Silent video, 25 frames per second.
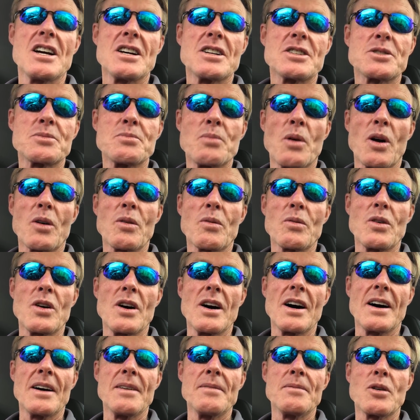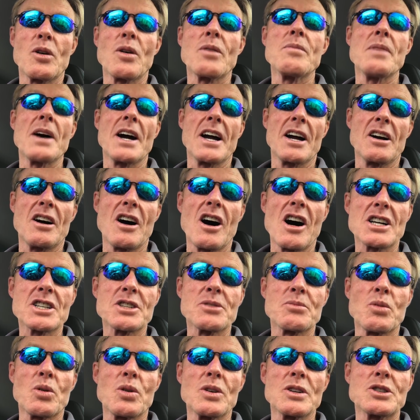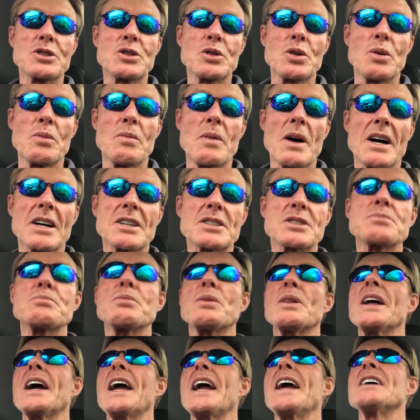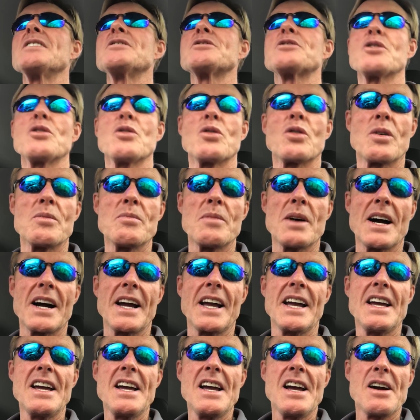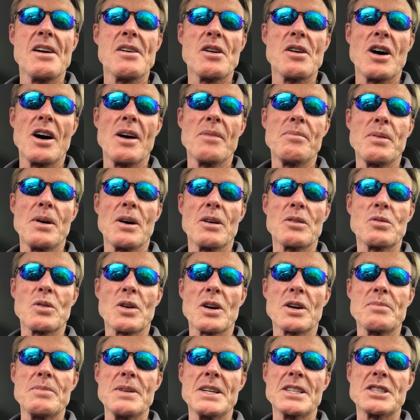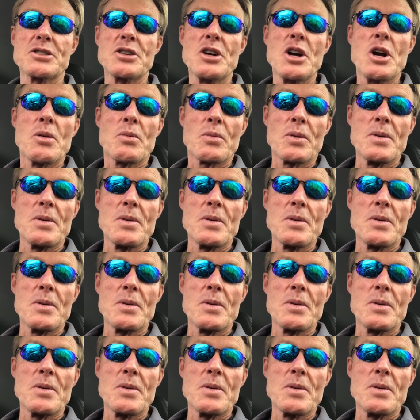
smart um, or my awesome rolling toolbox plans or my uh, Paulk Workbench,